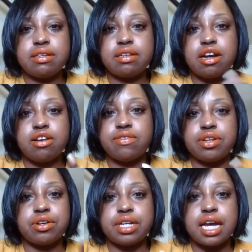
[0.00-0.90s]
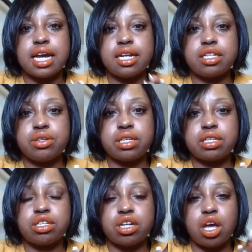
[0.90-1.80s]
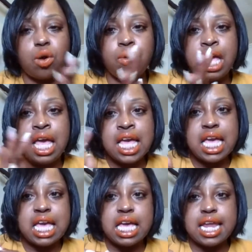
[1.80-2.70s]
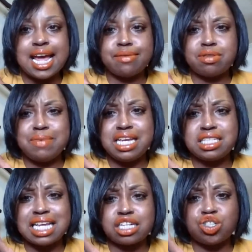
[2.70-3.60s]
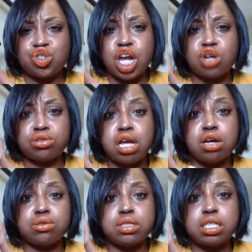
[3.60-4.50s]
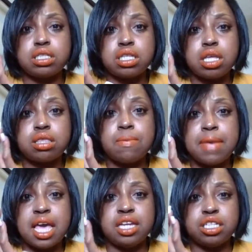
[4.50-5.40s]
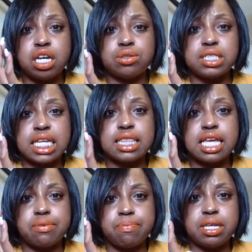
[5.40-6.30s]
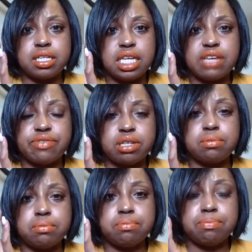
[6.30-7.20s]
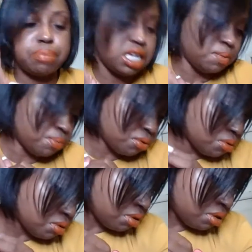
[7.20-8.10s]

COVID or not, you know. And to me, it's like a strong dose. It's the main dose that they've been giving people,